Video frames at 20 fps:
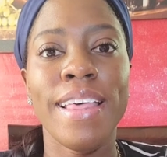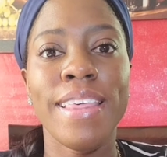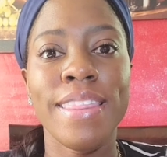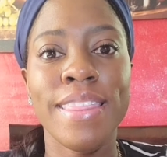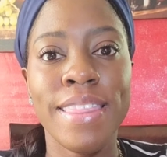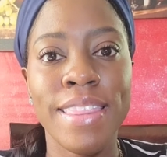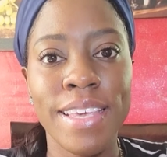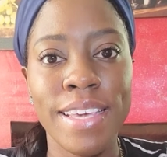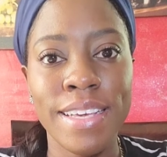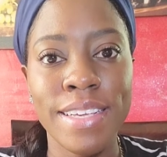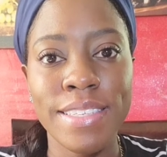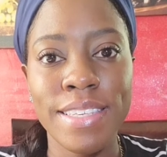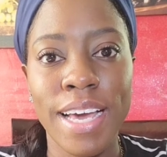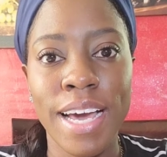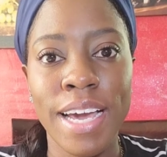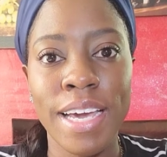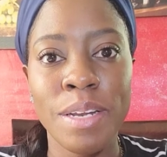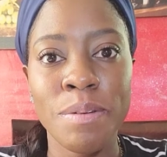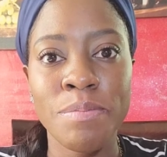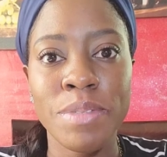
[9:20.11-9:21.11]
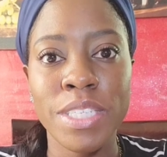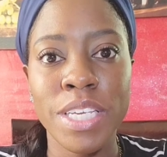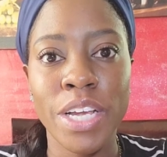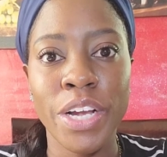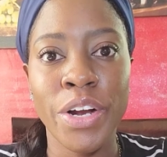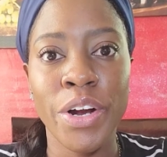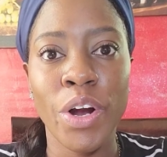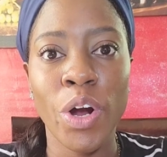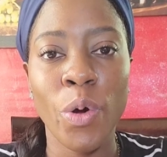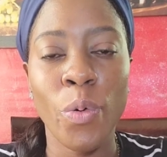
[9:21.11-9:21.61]
These items
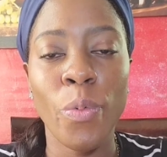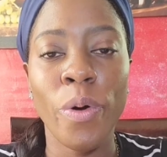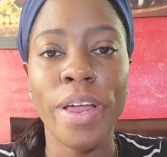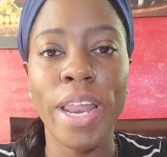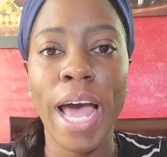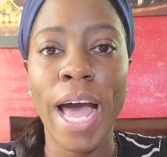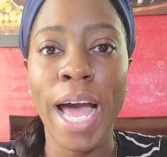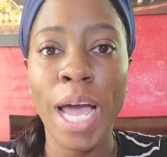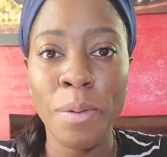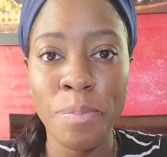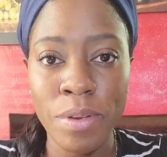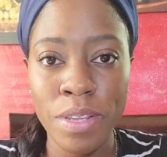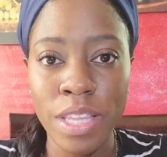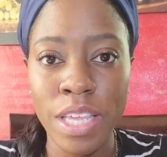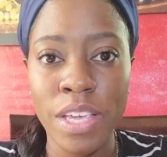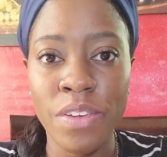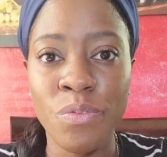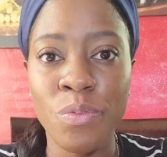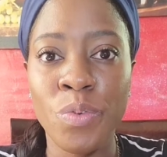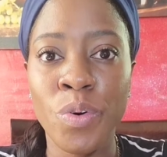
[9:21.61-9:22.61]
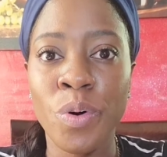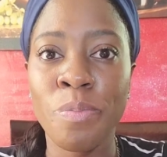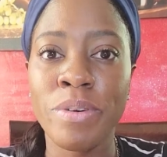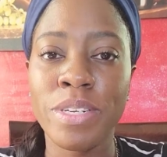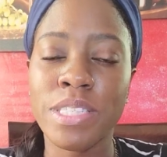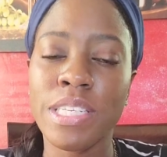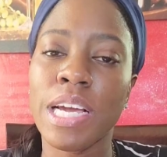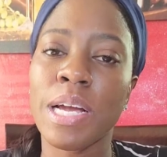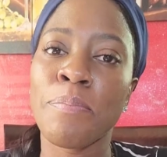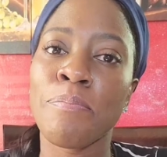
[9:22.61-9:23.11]
here are what I believe will
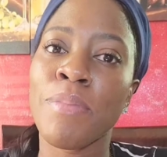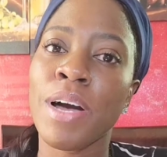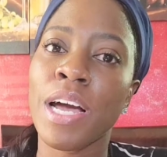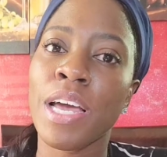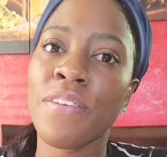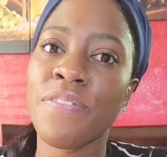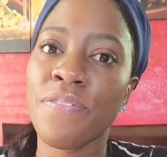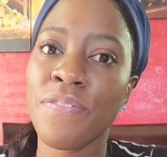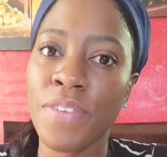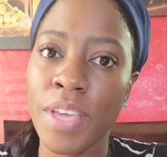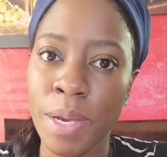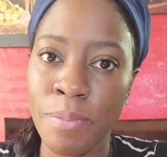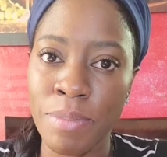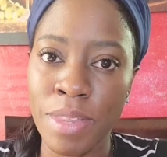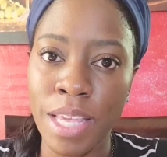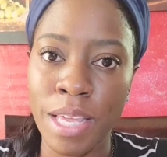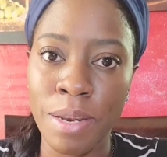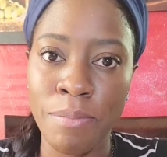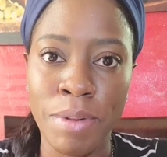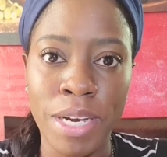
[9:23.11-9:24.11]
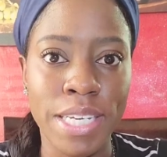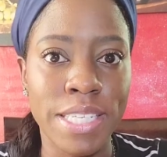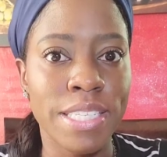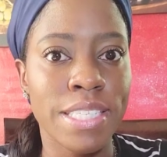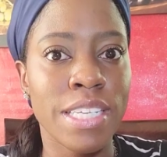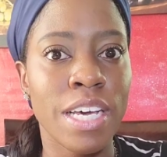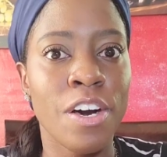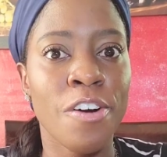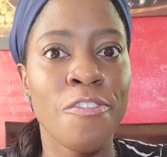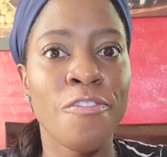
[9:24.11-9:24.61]
protect my family and
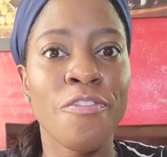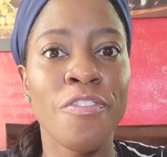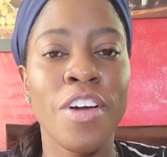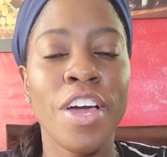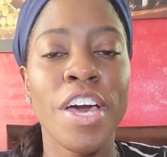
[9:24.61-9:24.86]
myself